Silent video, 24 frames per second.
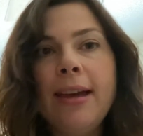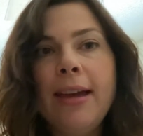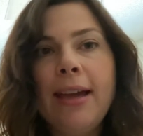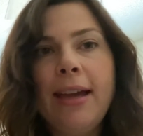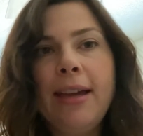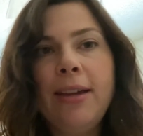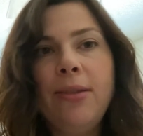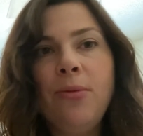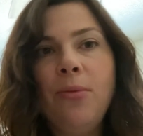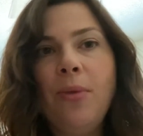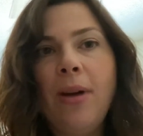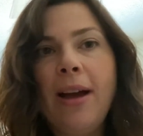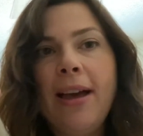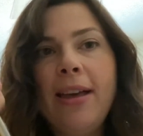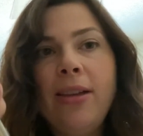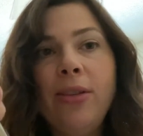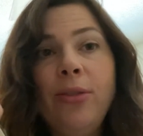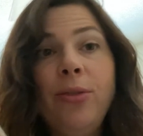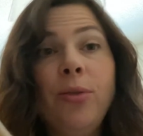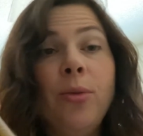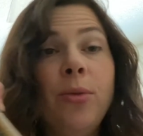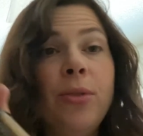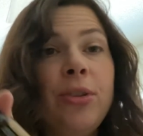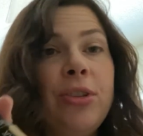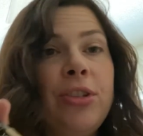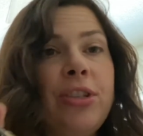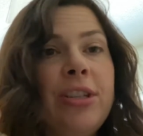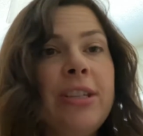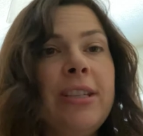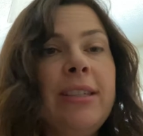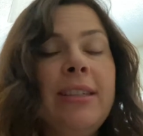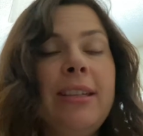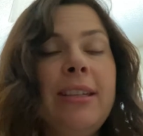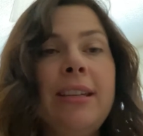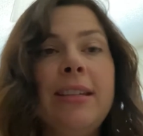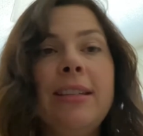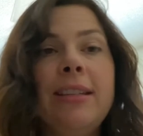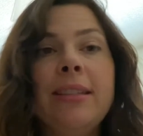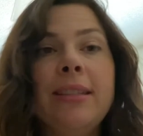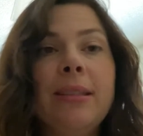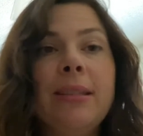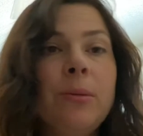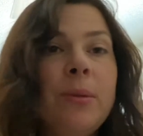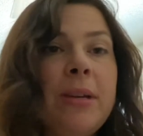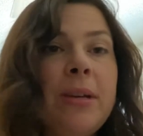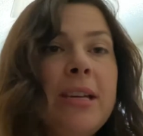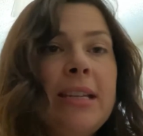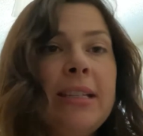And wild orange is a
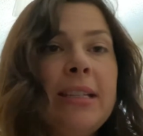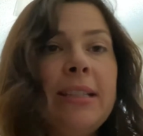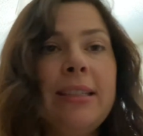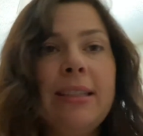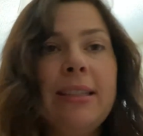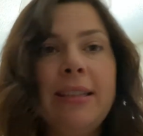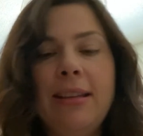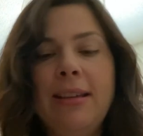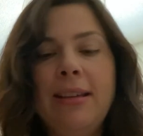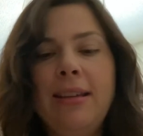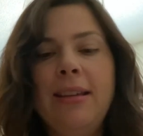sweet,